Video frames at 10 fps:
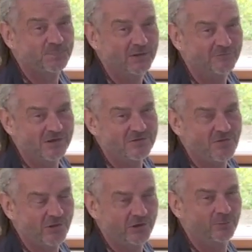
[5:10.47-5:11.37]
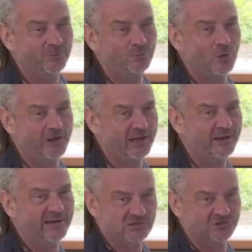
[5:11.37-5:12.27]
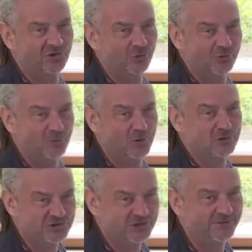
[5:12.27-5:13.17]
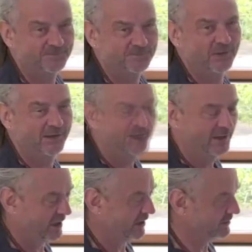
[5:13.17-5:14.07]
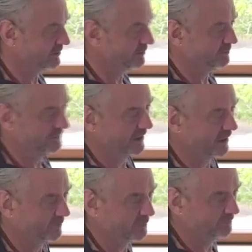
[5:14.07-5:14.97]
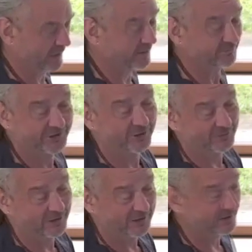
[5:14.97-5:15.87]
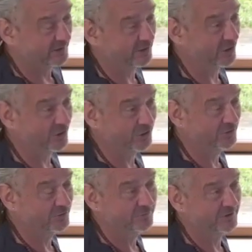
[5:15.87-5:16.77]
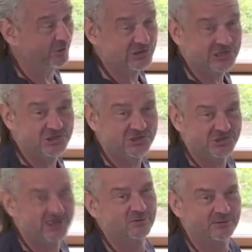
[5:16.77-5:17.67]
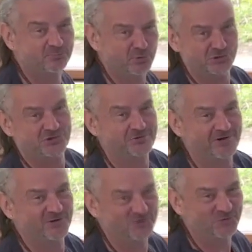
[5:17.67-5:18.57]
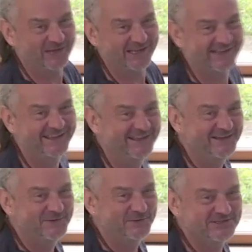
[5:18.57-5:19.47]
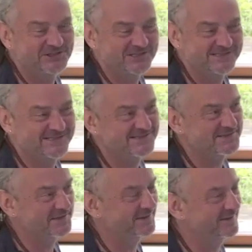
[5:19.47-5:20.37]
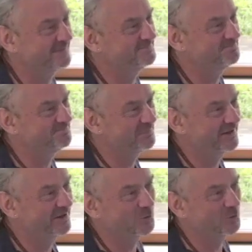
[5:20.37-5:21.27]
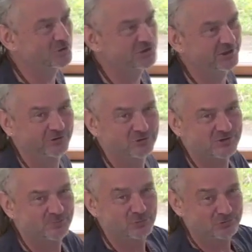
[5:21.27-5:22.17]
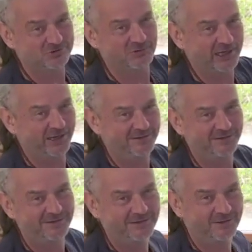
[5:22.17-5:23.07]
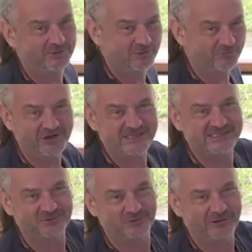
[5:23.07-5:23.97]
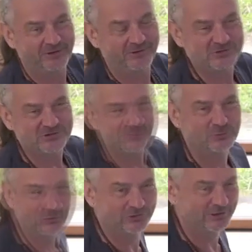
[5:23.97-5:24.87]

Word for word: Rather than working out how to do the posture, and uh, put, and you know I uh, heard yoga teachers shouting "push the ground away," which is um, you know you're pushing your support away. You're fighting with your own support.